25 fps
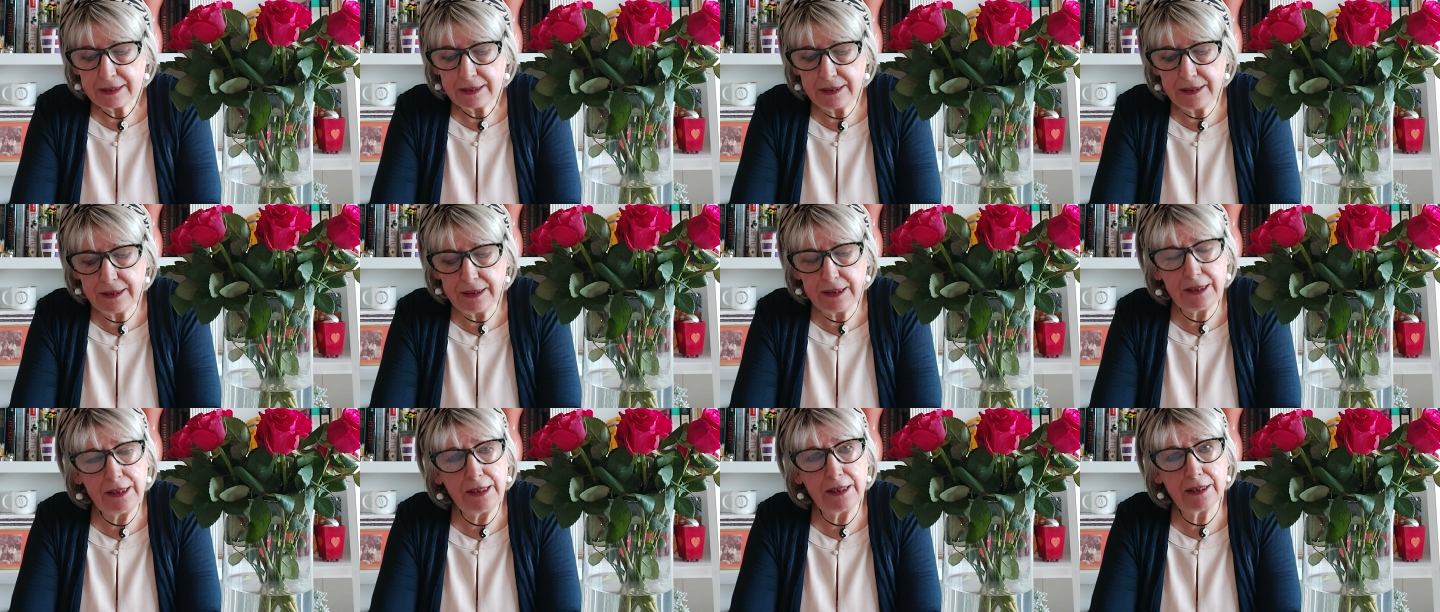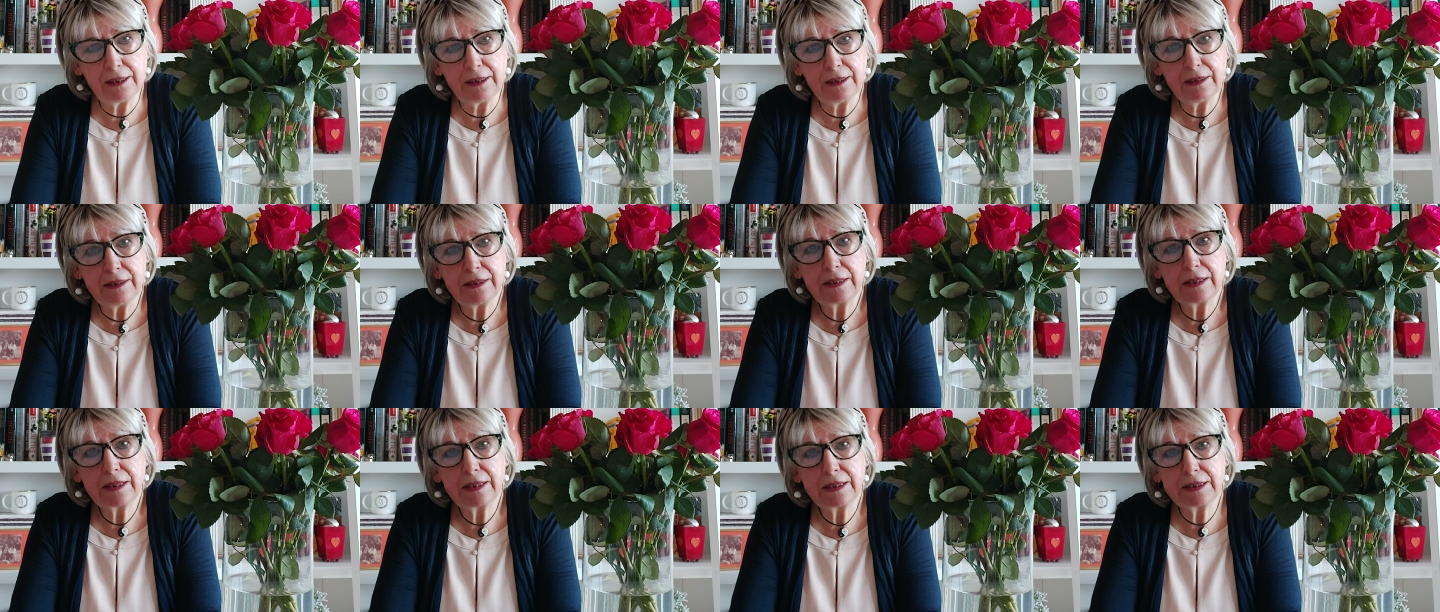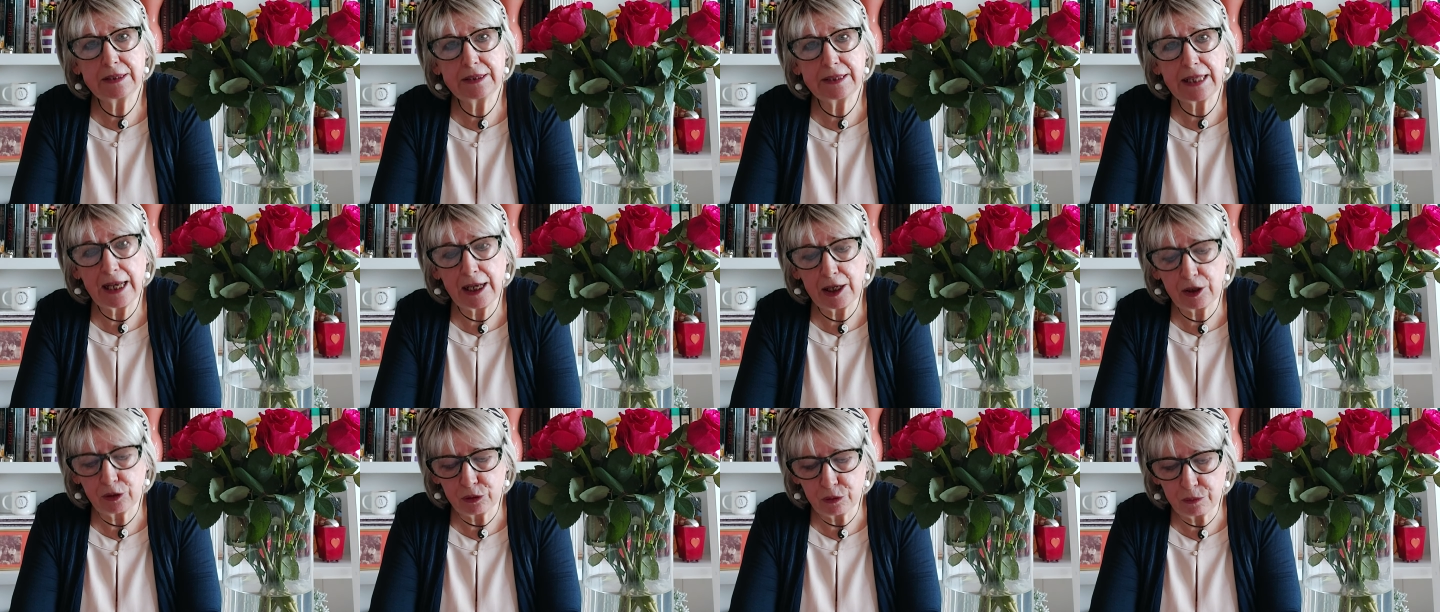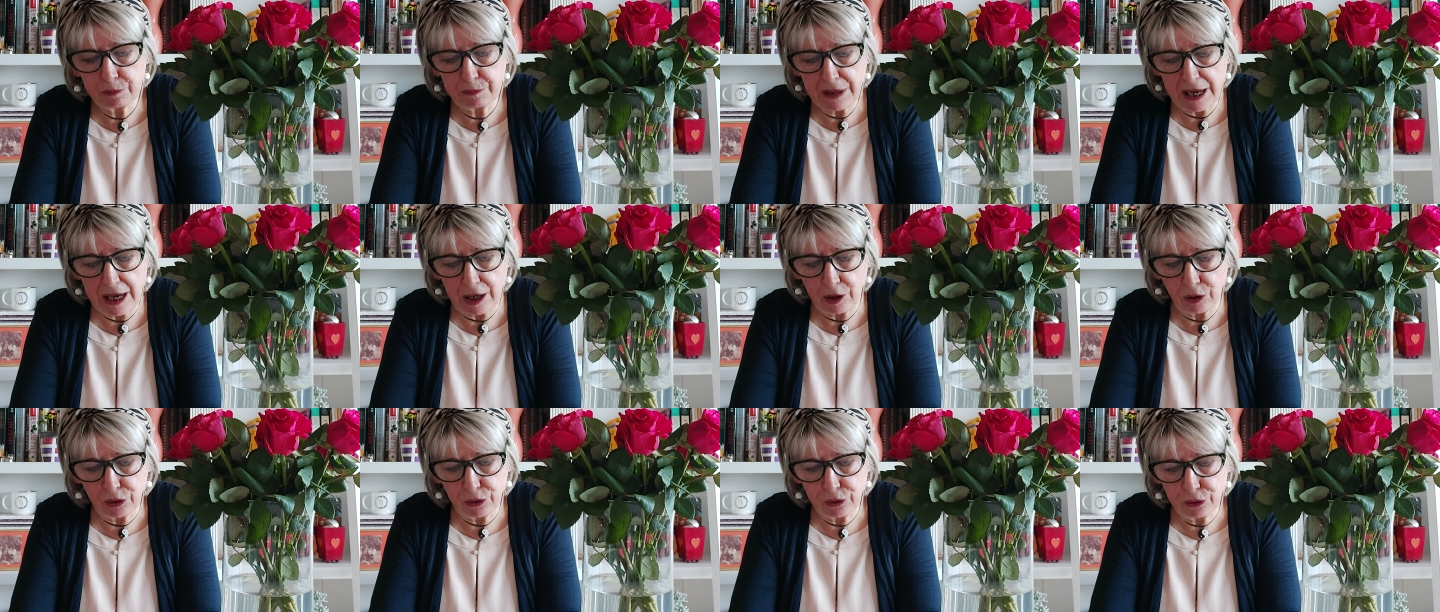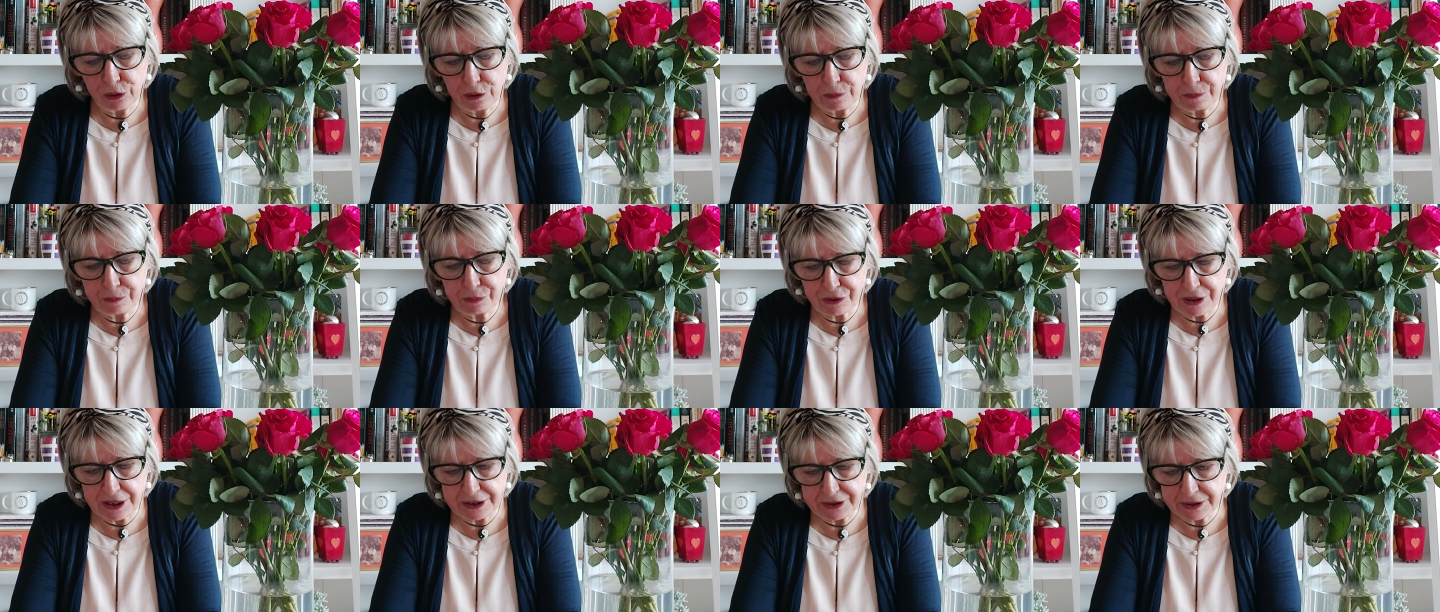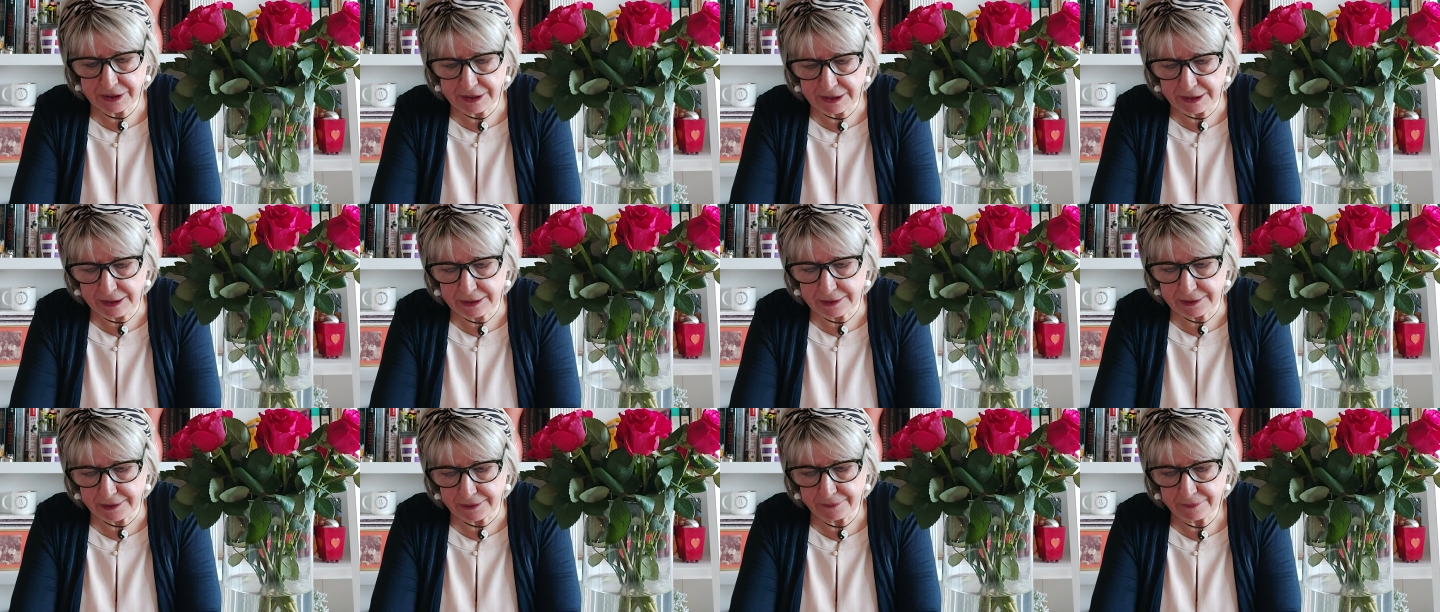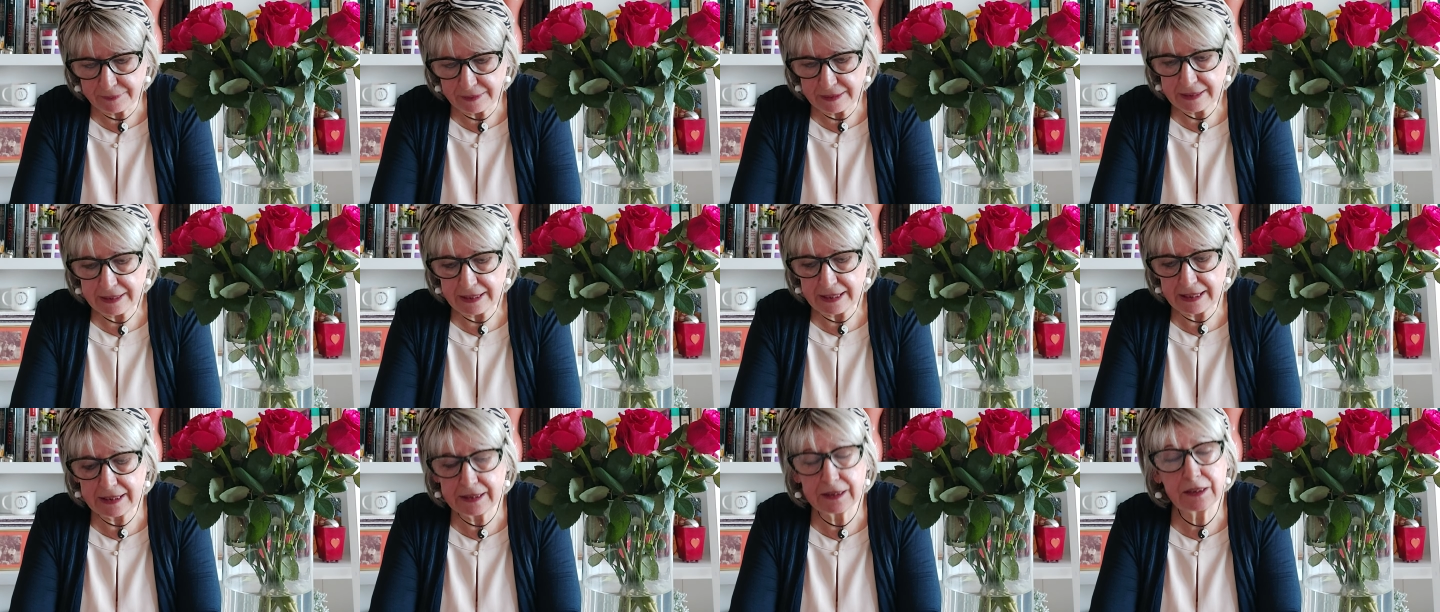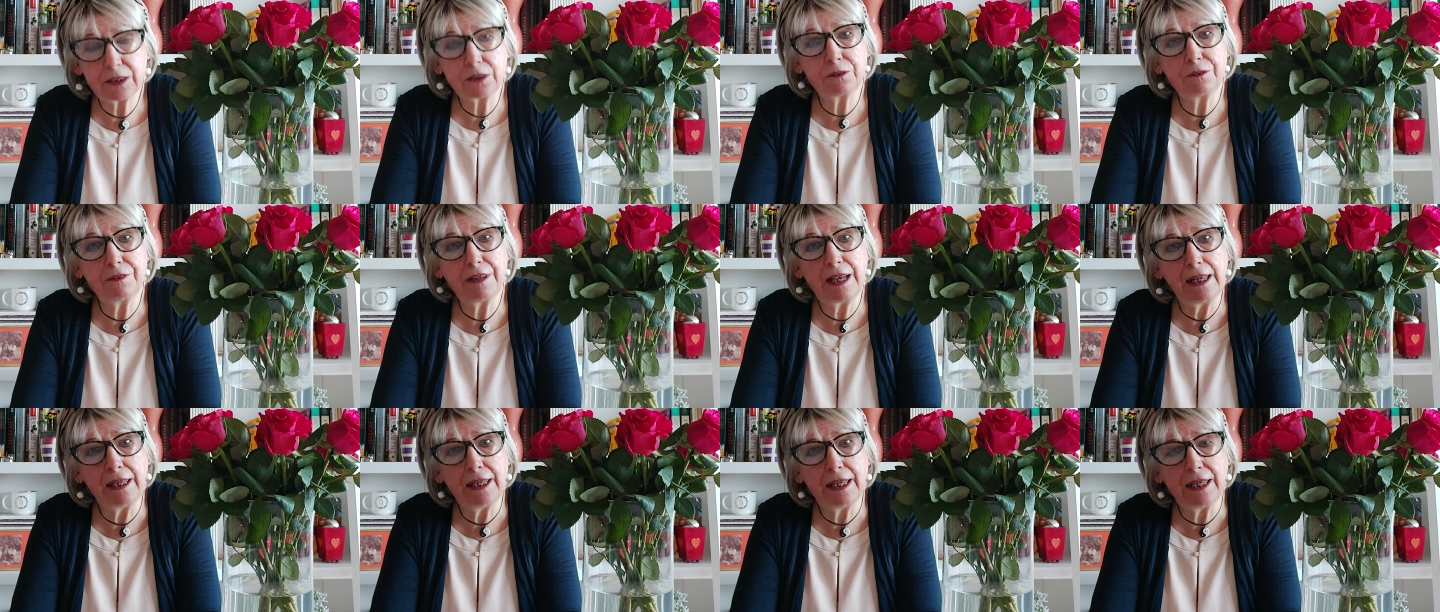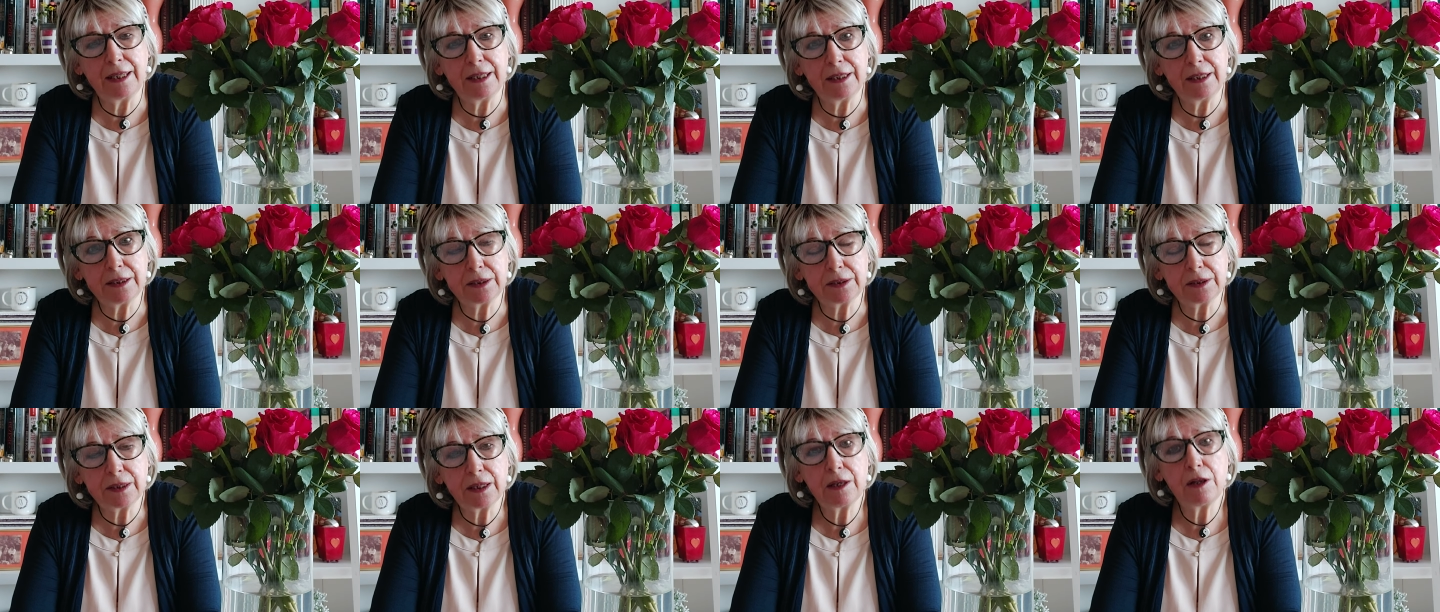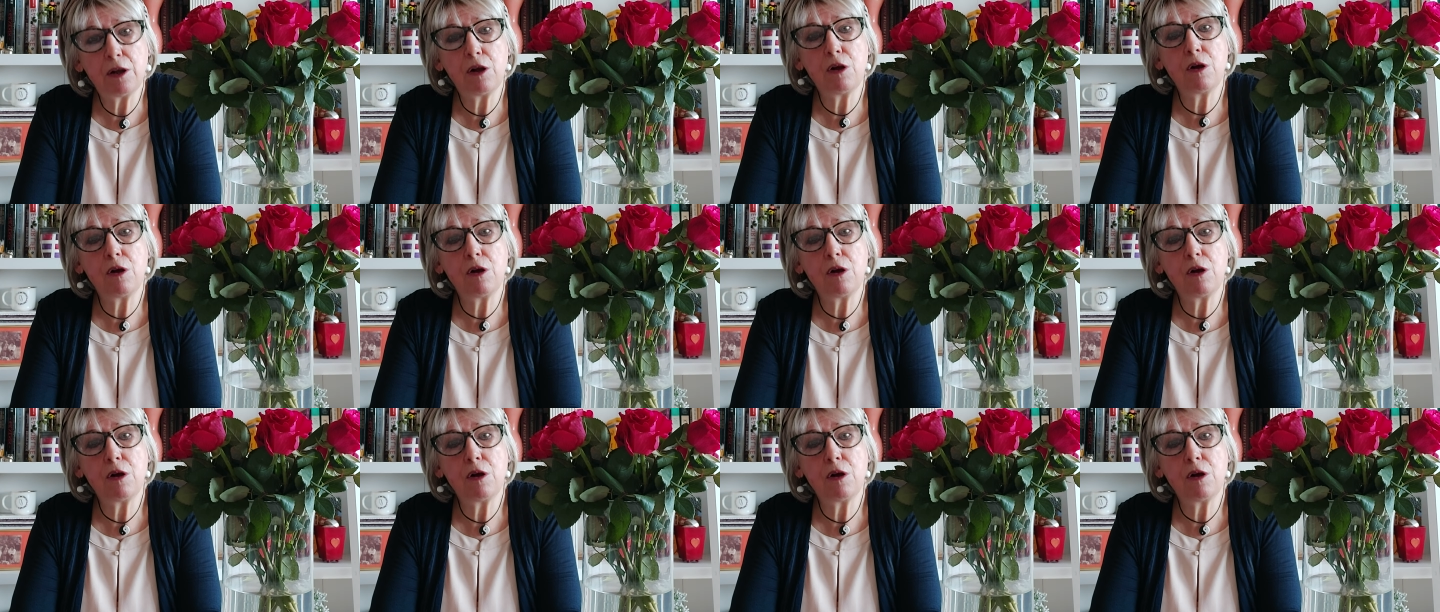near Sao Paulo, Brazil, as well as